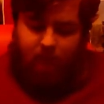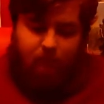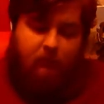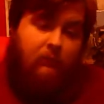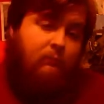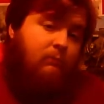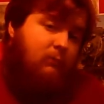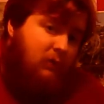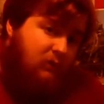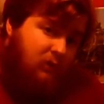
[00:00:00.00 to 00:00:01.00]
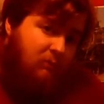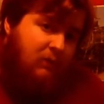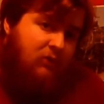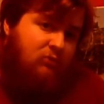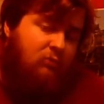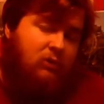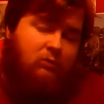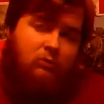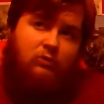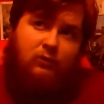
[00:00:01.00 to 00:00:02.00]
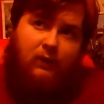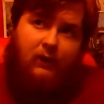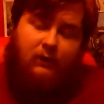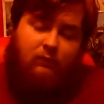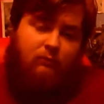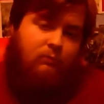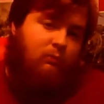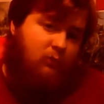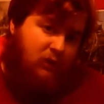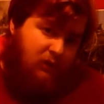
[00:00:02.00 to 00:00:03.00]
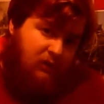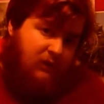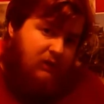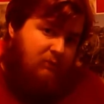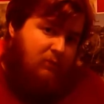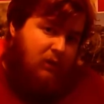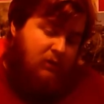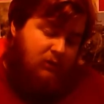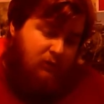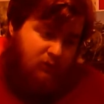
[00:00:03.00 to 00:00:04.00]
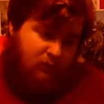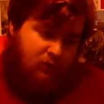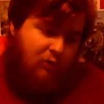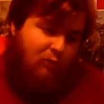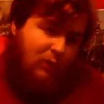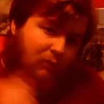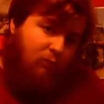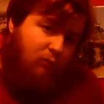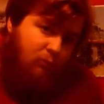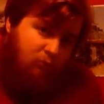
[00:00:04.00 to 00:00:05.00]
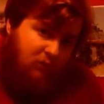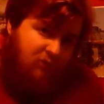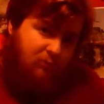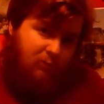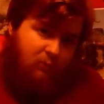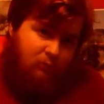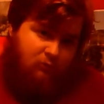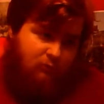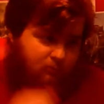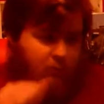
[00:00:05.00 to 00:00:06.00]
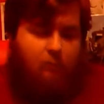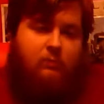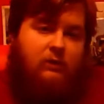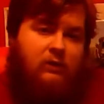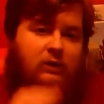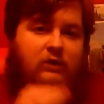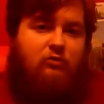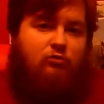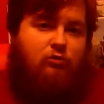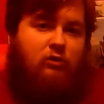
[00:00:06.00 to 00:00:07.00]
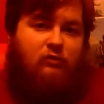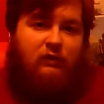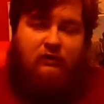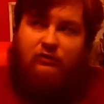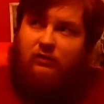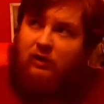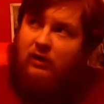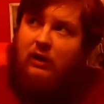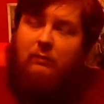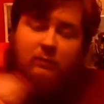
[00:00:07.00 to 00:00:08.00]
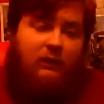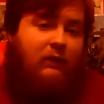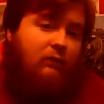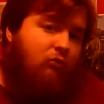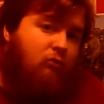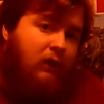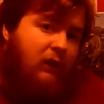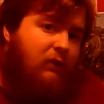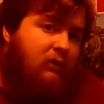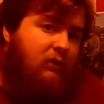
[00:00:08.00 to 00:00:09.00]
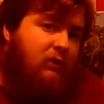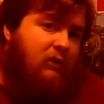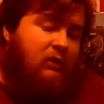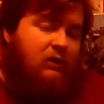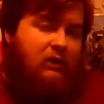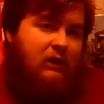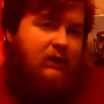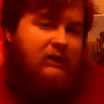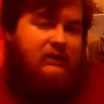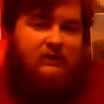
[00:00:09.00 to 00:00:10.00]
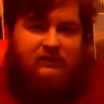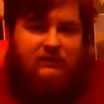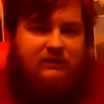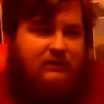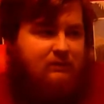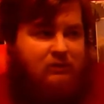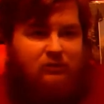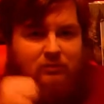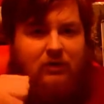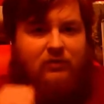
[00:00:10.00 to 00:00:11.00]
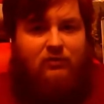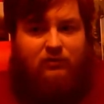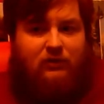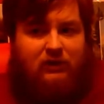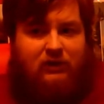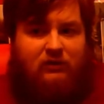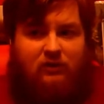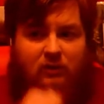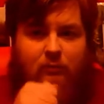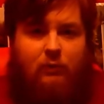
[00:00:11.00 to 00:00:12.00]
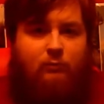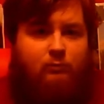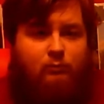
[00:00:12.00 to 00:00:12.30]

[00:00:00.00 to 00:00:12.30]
But I can imagine what it was like digging down a mine, and the only form of transport was pumping out these trolley things to go up and down the track, and just to build your muscles, and they just go pop.